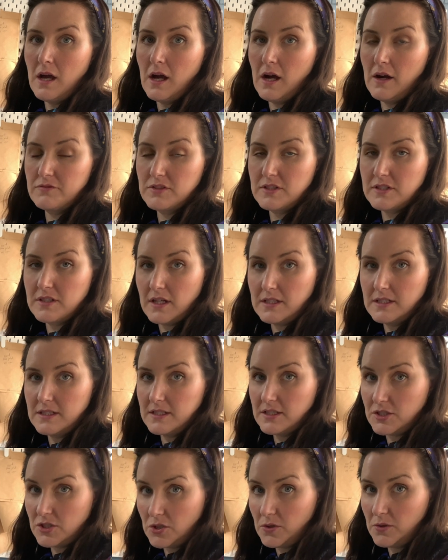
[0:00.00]
I've decided
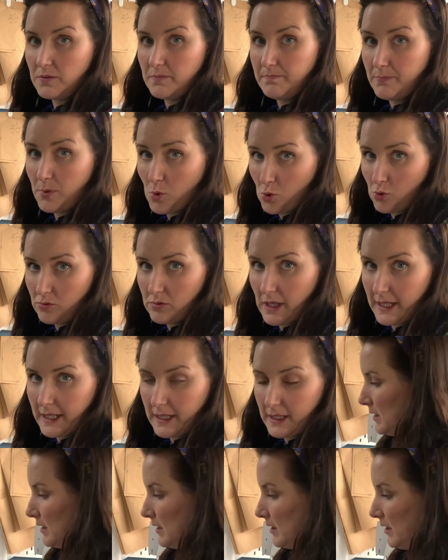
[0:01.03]
it's too boring.
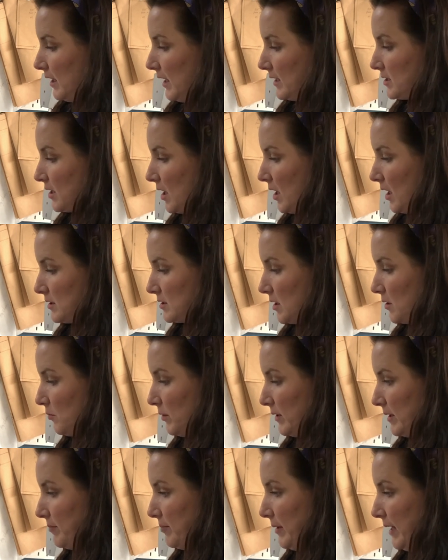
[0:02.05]
Like I don't
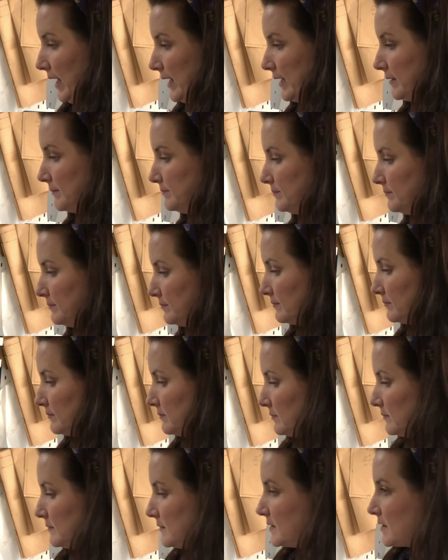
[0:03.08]
want it plain.
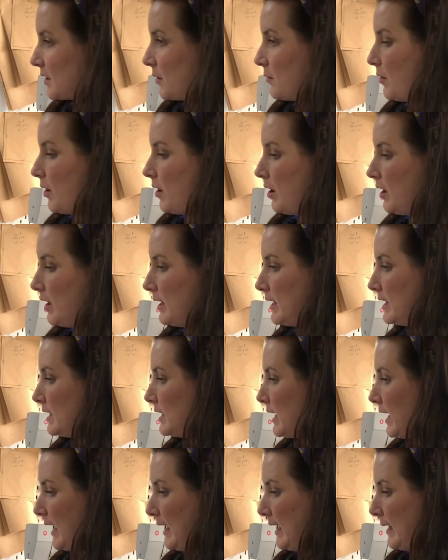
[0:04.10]
So I
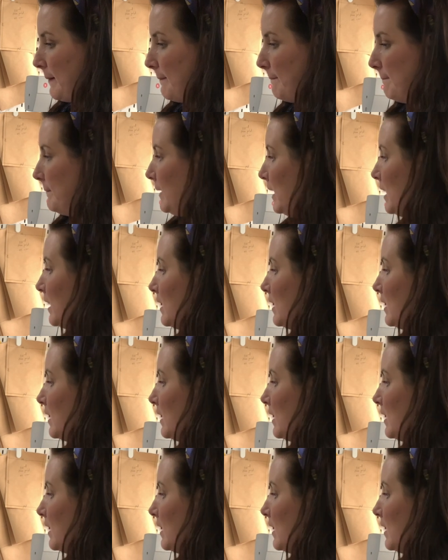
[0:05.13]
am